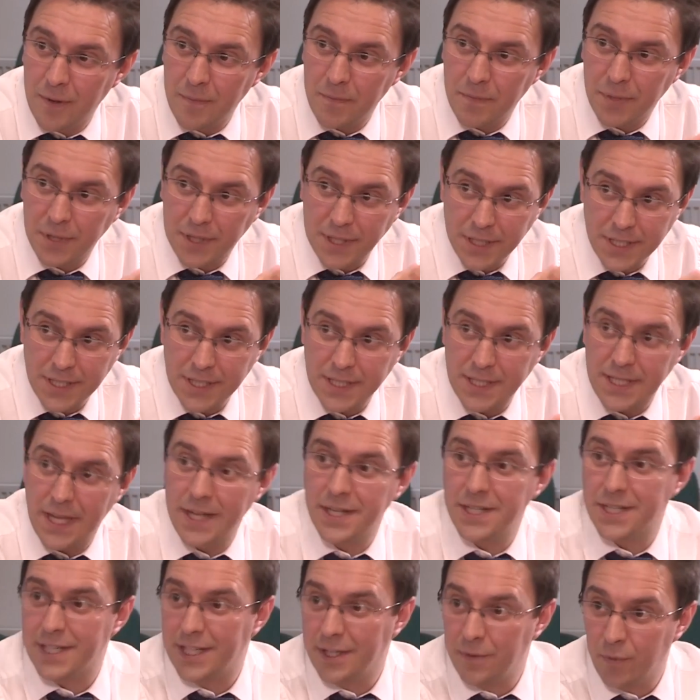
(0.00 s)
because
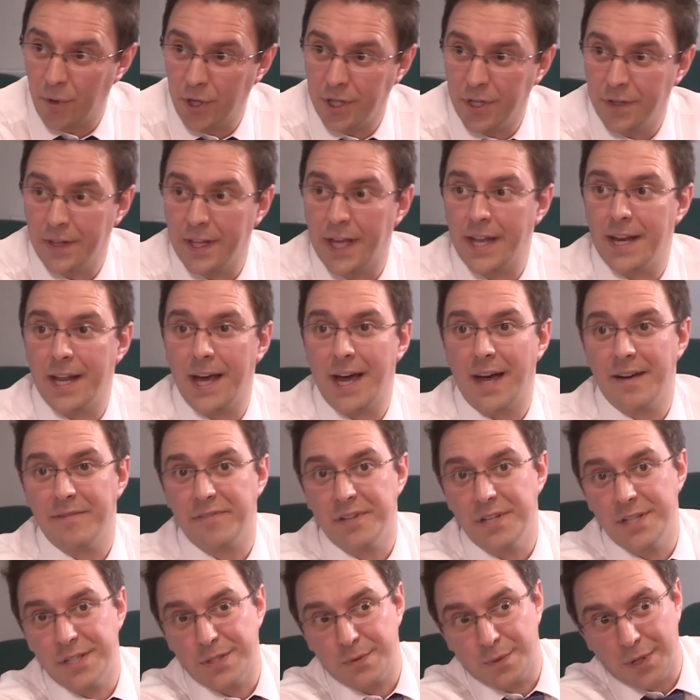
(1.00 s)
essentially what you then have
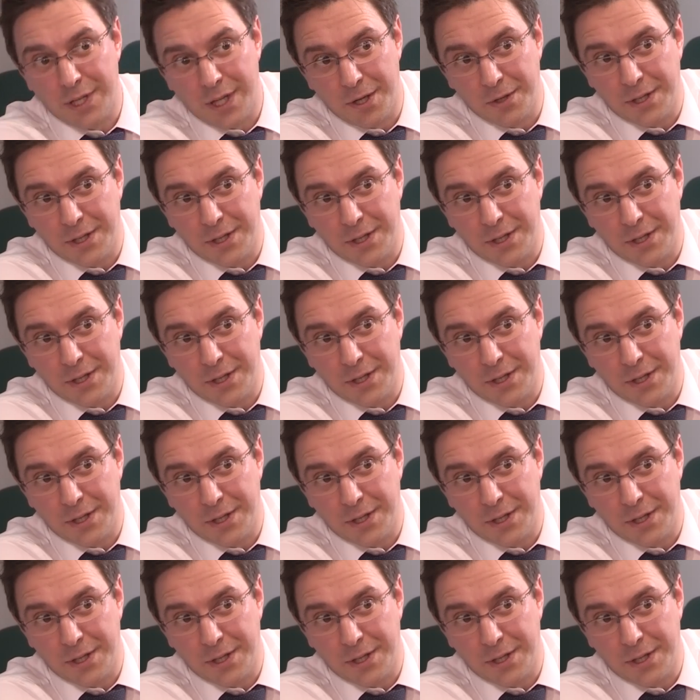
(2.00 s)
is, well,